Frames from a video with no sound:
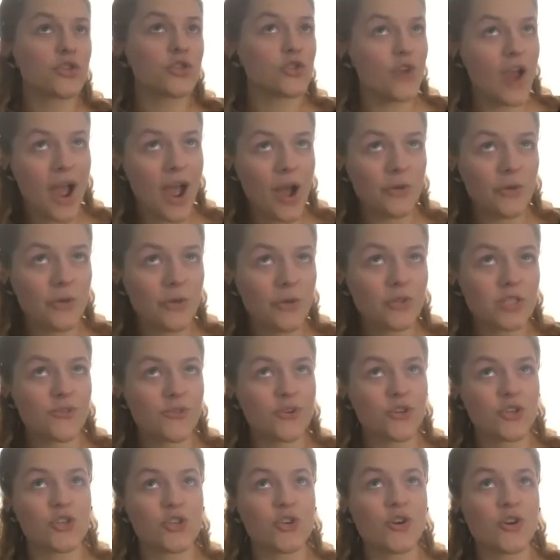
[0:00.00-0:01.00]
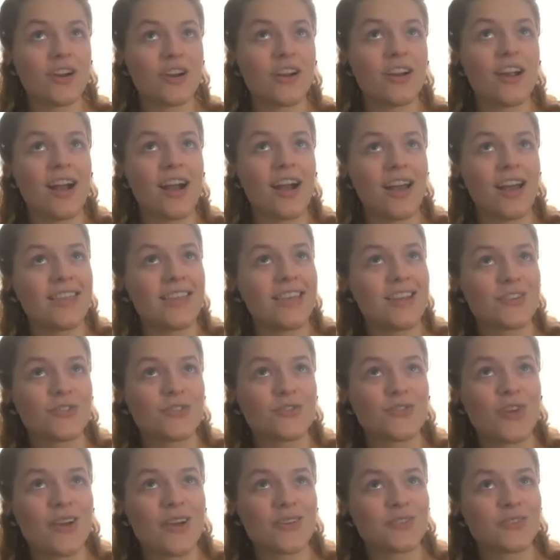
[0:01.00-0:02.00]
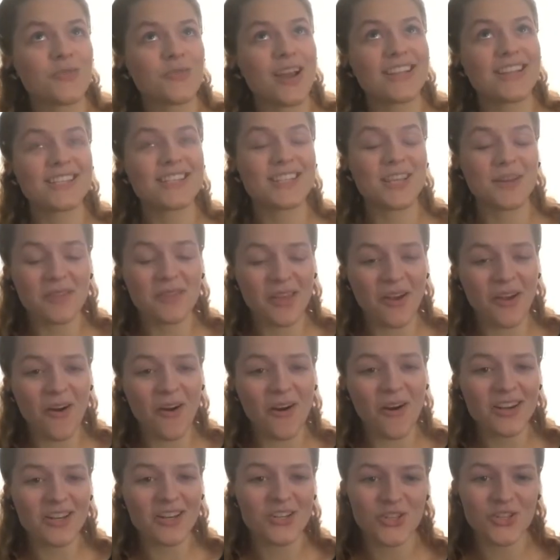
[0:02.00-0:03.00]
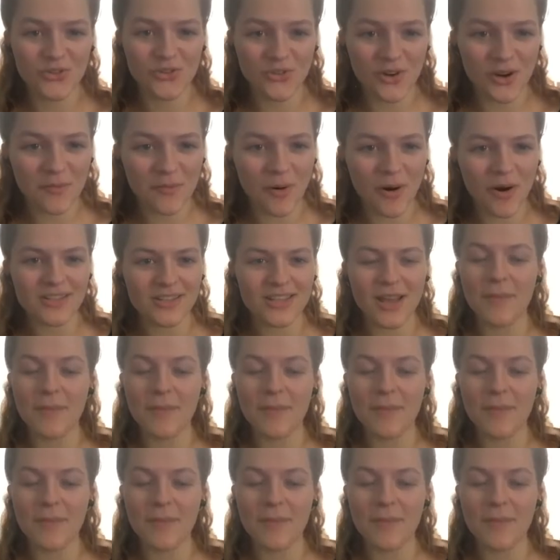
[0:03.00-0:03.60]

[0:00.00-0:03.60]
Strauss for sure. I think Strauss writes some of the hardest string parts.